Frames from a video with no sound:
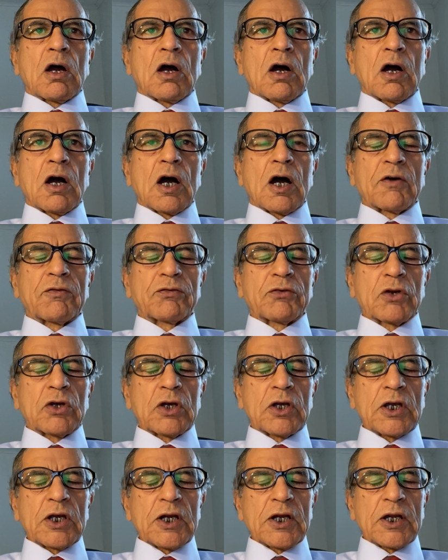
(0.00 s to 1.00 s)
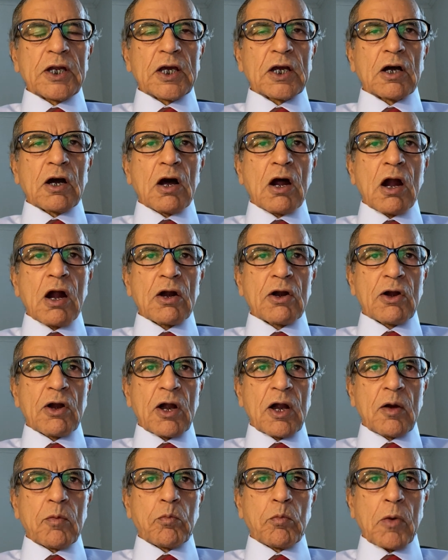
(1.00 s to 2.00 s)
after eating
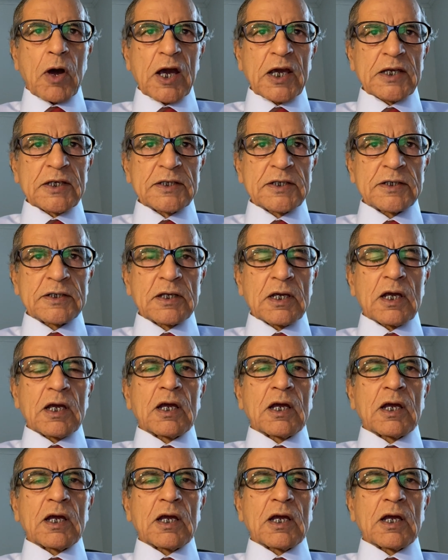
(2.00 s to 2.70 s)
100 mice,